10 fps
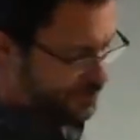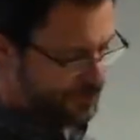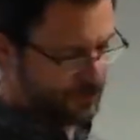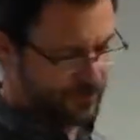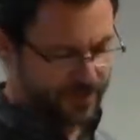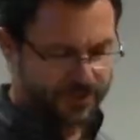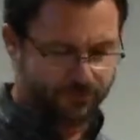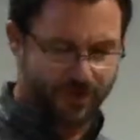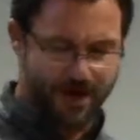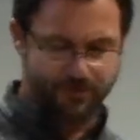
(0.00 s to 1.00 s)
record things
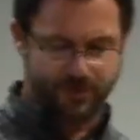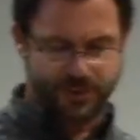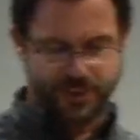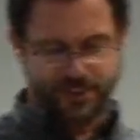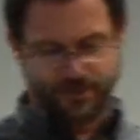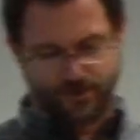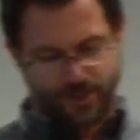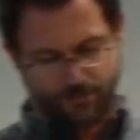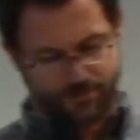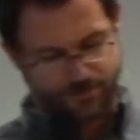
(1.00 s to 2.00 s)
properly, it'll
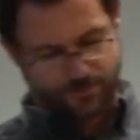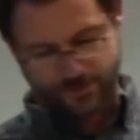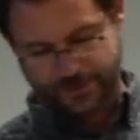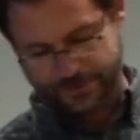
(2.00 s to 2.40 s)
help you